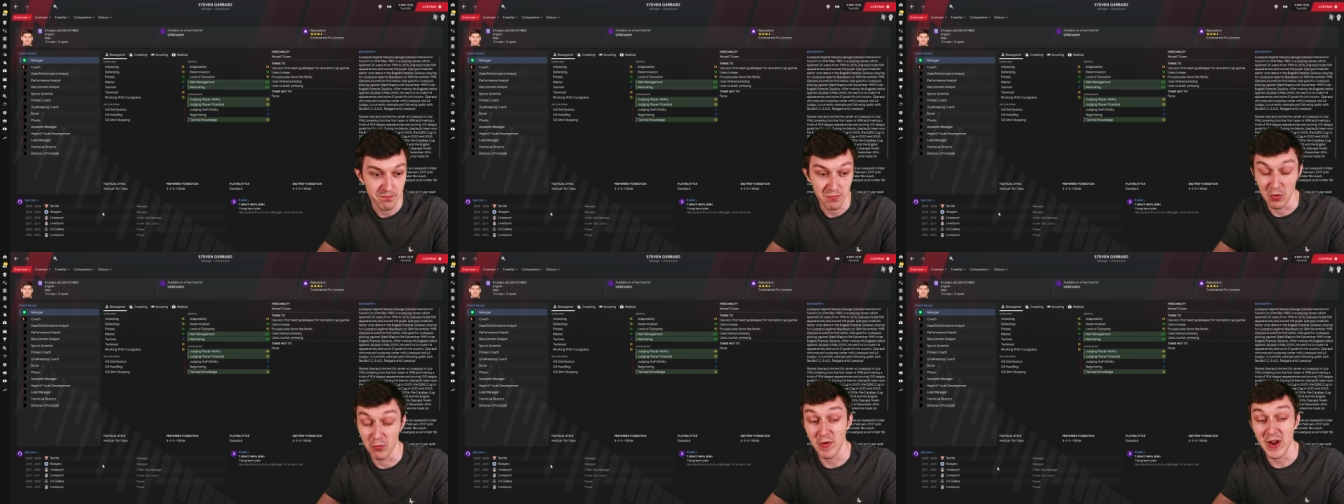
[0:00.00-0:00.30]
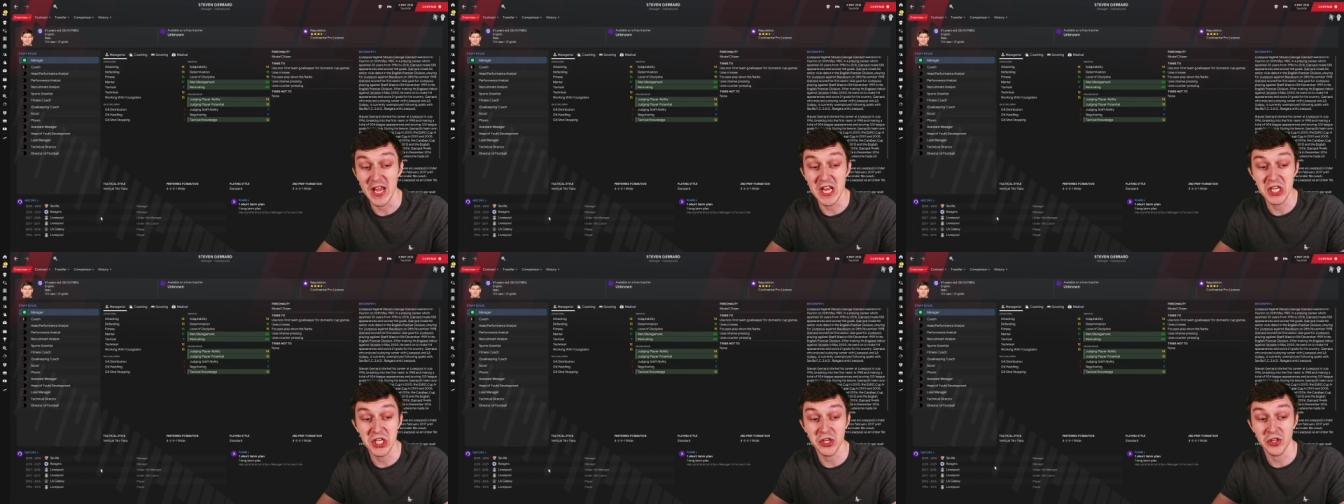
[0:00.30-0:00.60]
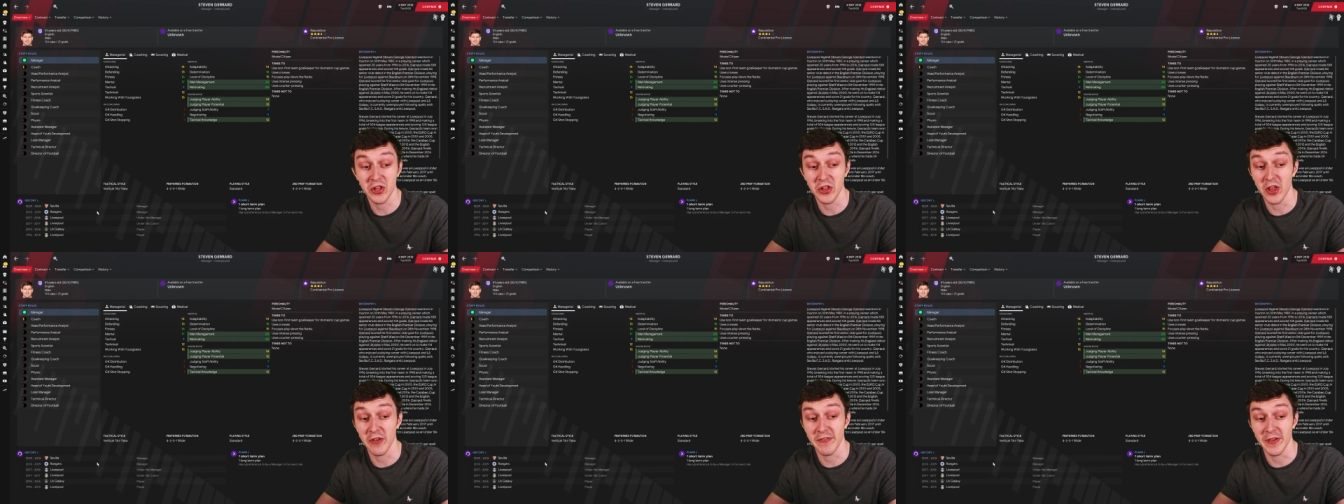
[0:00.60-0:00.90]
Rangers
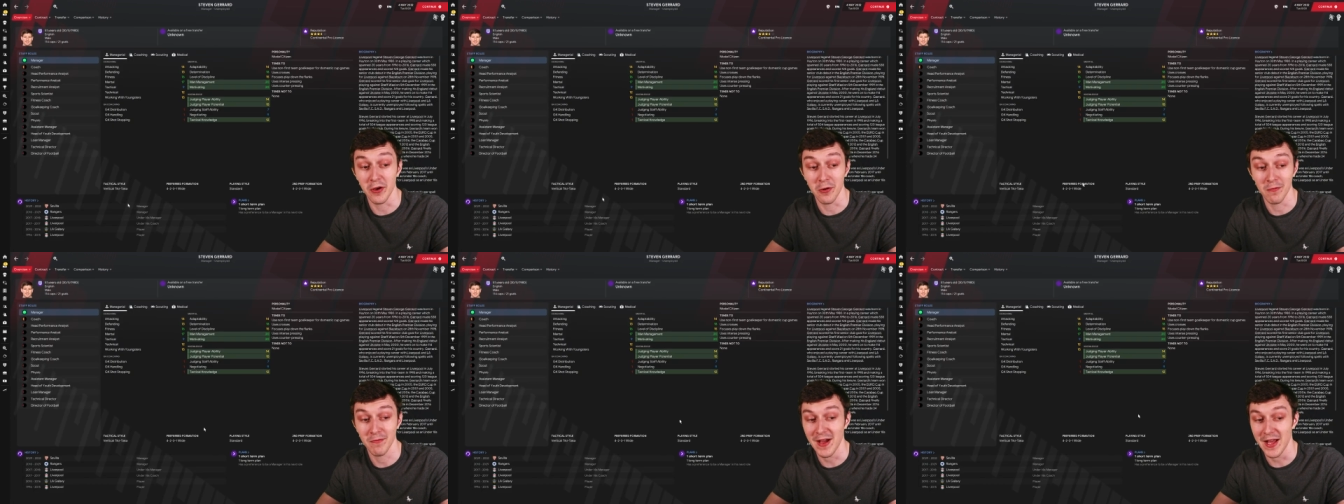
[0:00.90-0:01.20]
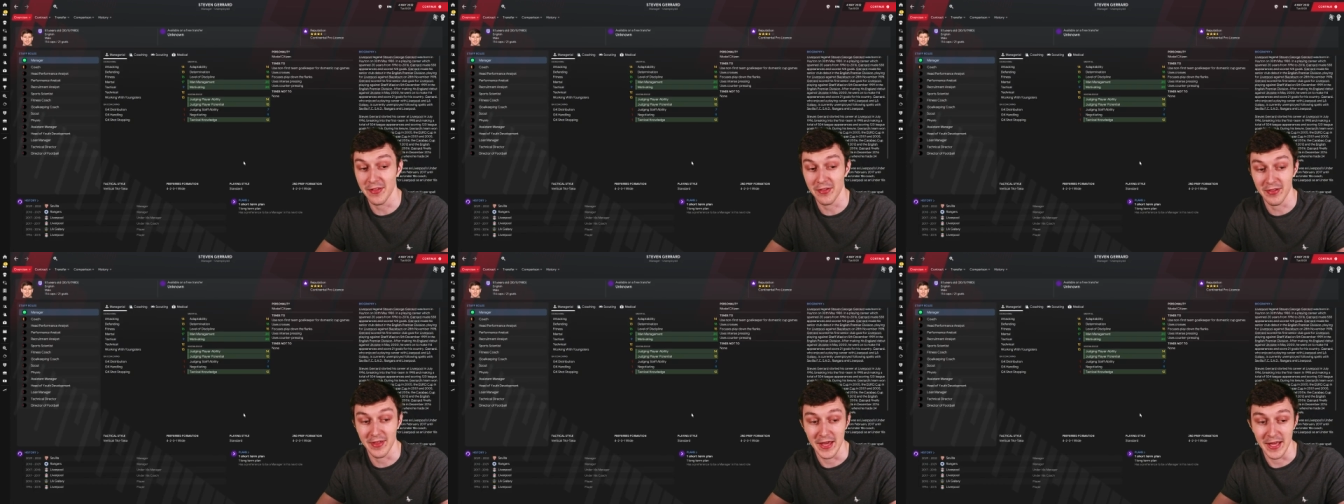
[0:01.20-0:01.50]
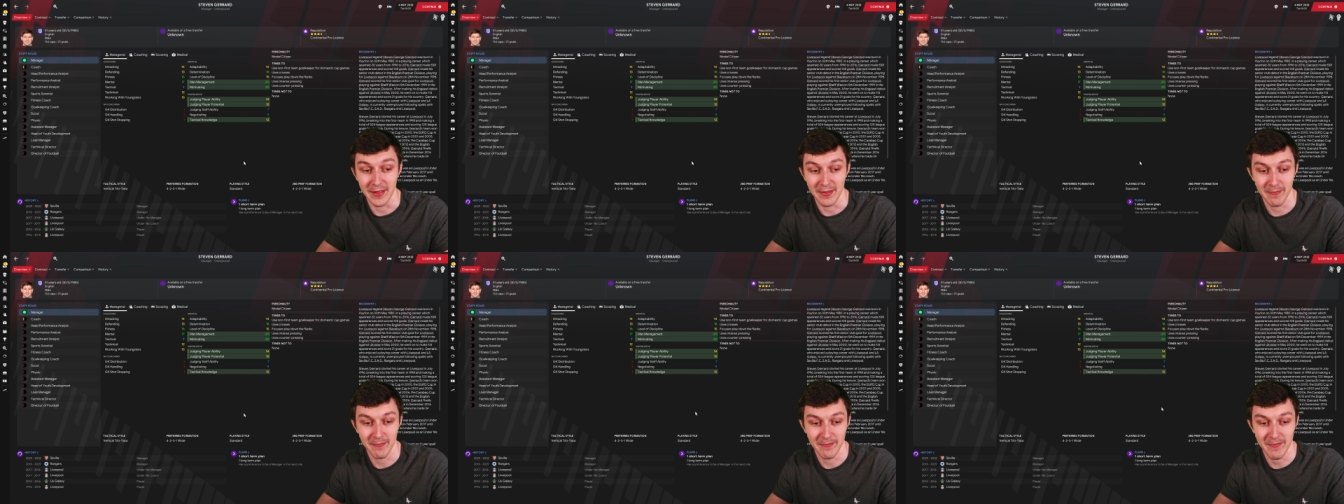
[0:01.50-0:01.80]
to Seville. That's it.